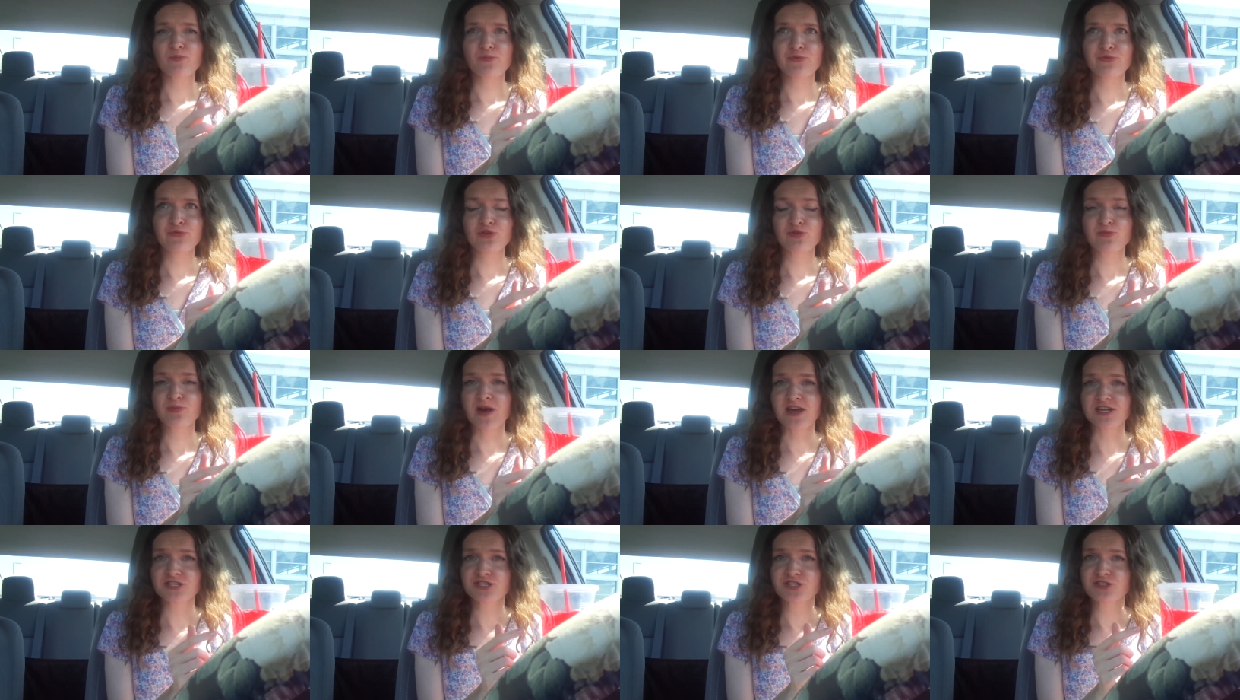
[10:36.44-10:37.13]
fruit
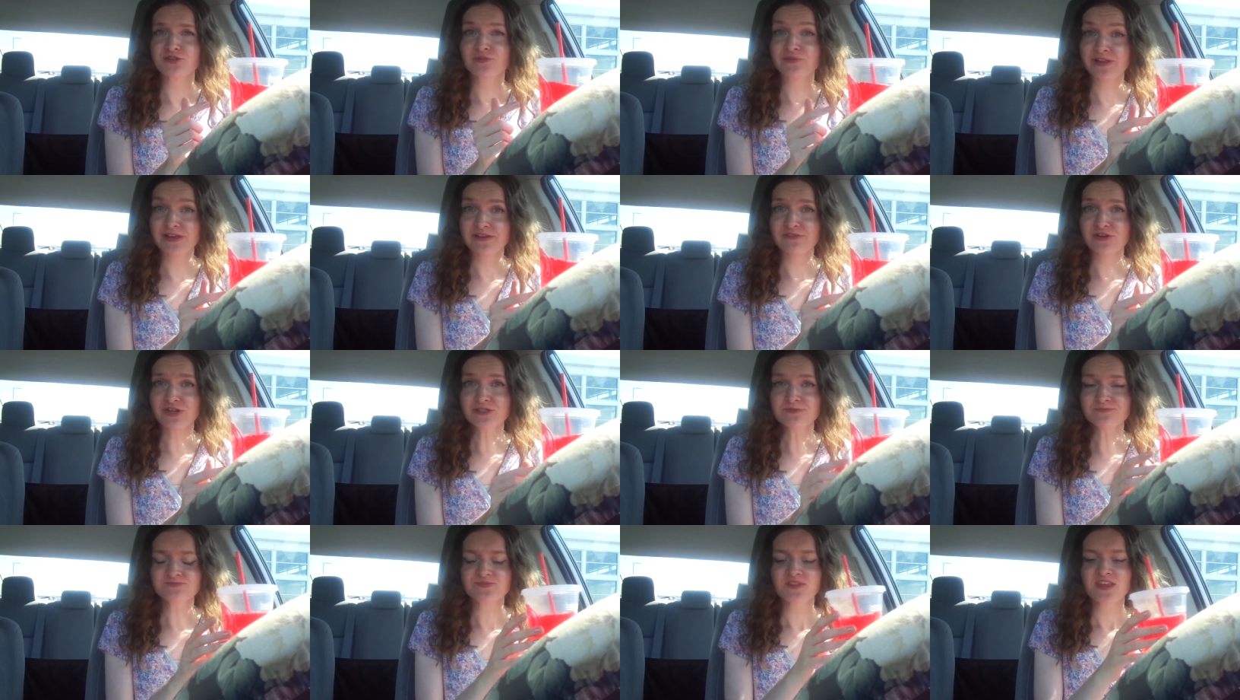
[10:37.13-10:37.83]
punch
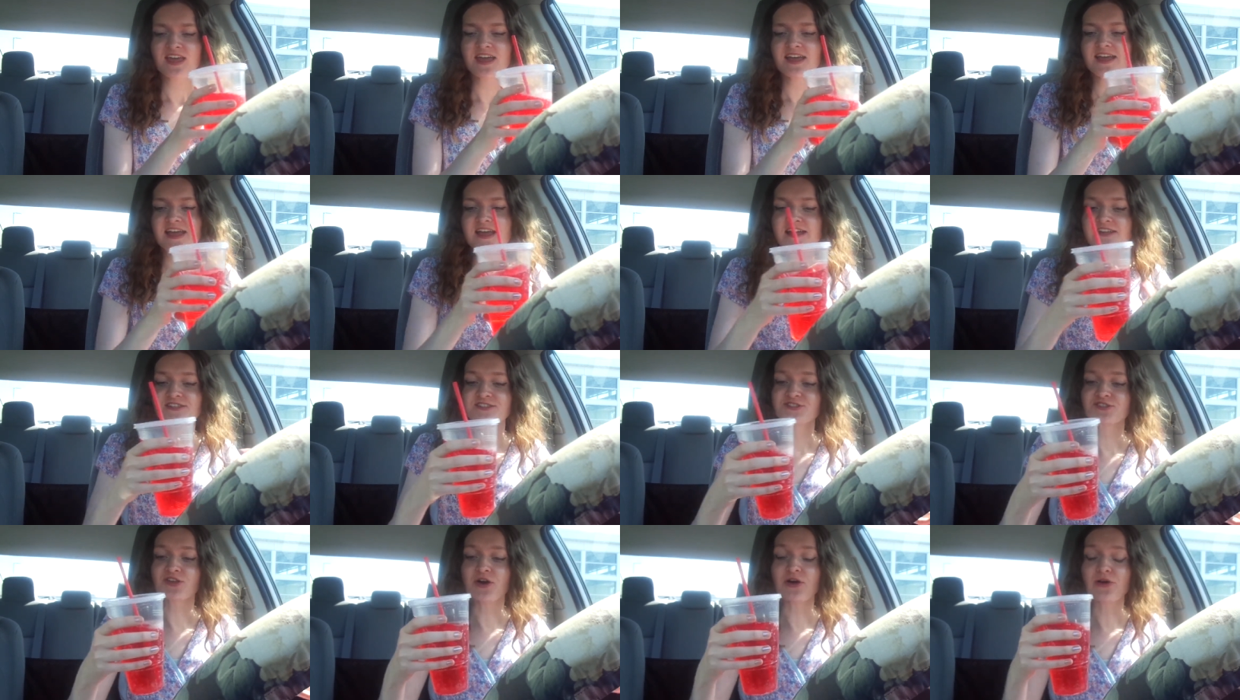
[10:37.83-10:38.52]
flavor.
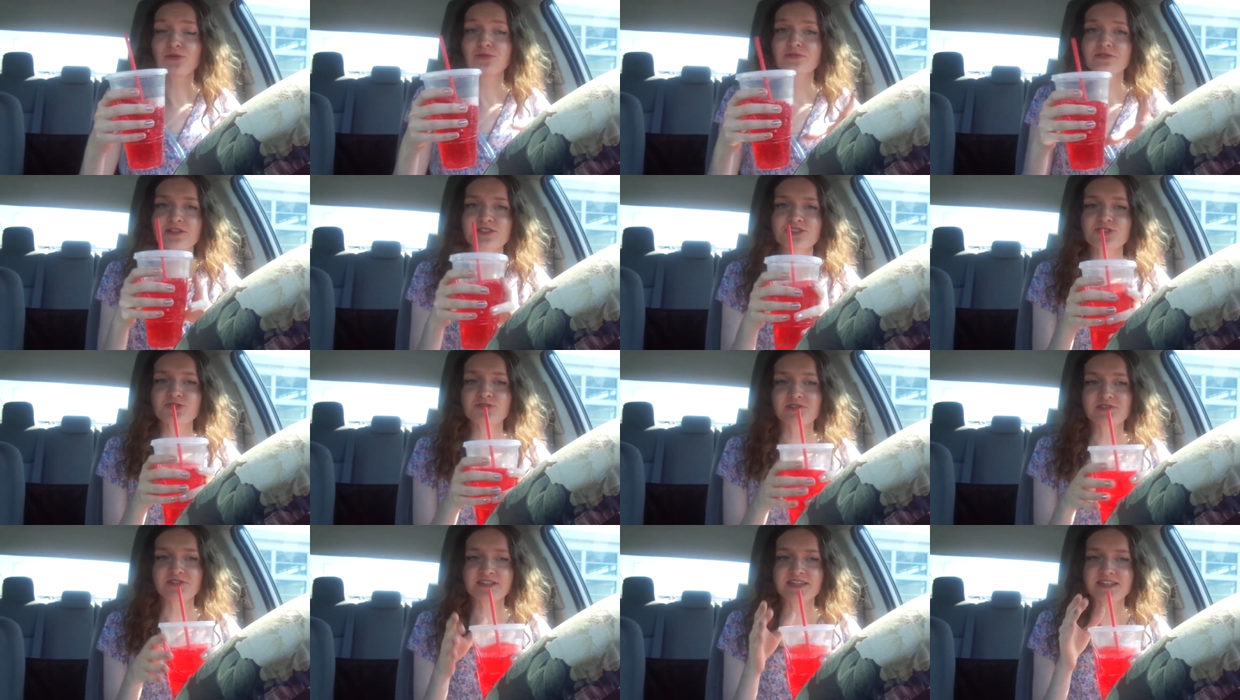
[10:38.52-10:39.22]
So let's do
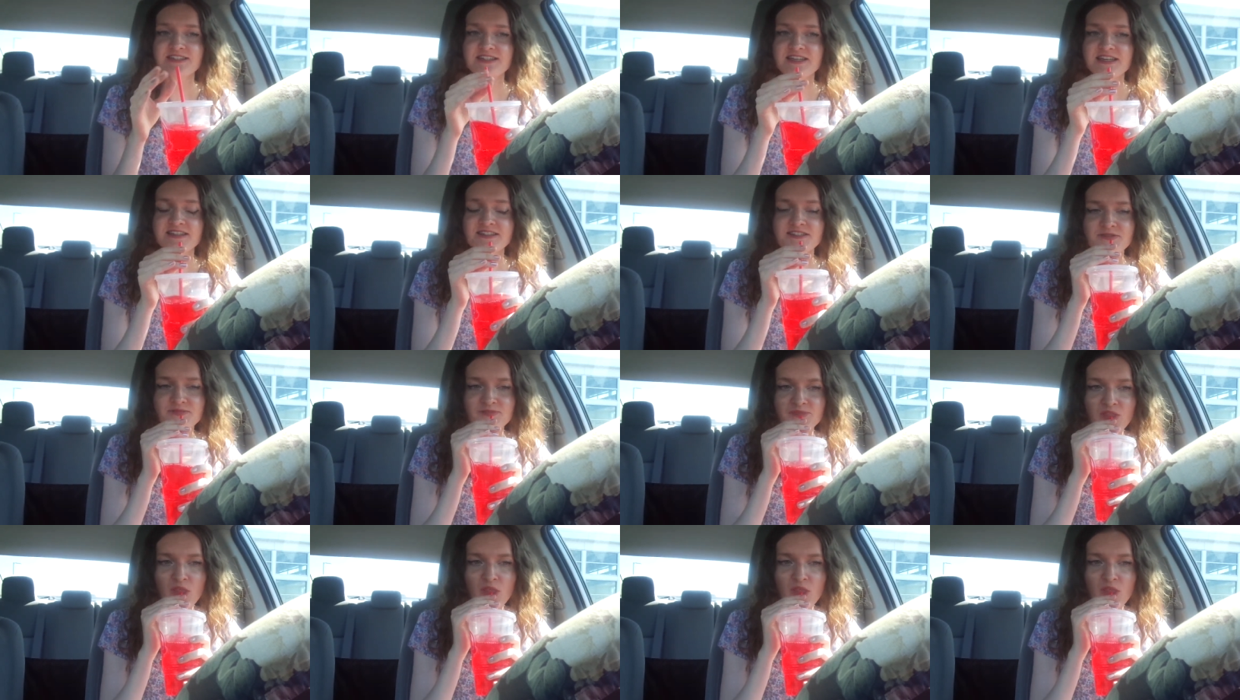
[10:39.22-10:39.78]
a little taste test